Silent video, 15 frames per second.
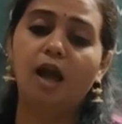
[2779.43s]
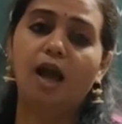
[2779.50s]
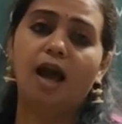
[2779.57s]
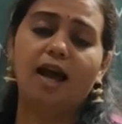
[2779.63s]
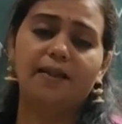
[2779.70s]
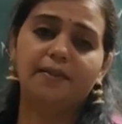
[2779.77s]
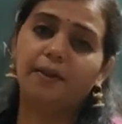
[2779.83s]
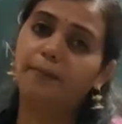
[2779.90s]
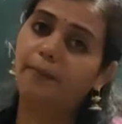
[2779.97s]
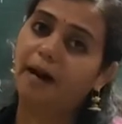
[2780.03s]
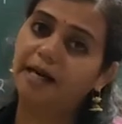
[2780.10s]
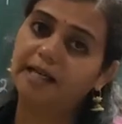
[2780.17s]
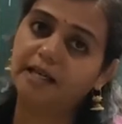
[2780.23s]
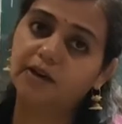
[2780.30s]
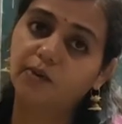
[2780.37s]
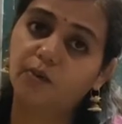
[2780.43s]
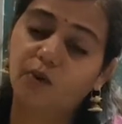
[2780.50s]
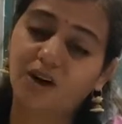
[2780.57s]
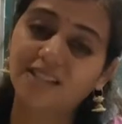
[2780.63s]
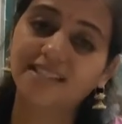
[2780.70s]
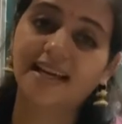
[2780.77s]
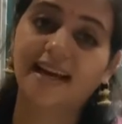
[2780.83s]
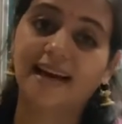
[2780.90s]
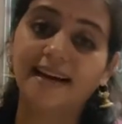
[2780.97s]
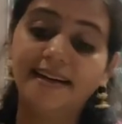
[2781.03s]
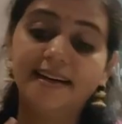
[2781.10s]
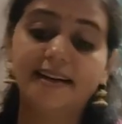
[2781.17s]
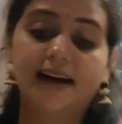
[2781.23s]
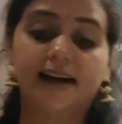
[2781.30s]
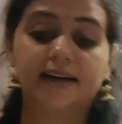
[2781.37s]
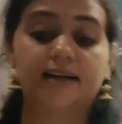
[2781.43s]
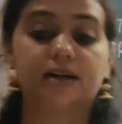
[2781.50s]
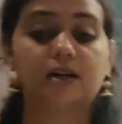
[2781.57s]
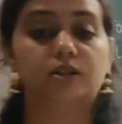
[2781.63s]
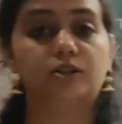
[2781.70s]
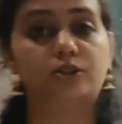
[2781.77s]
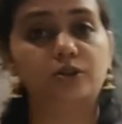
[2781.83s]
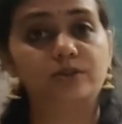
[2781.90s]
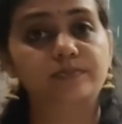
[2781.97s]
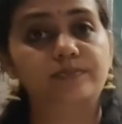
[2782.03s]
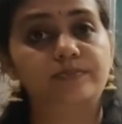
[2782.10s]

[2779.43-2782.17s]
and the buyer was entitled to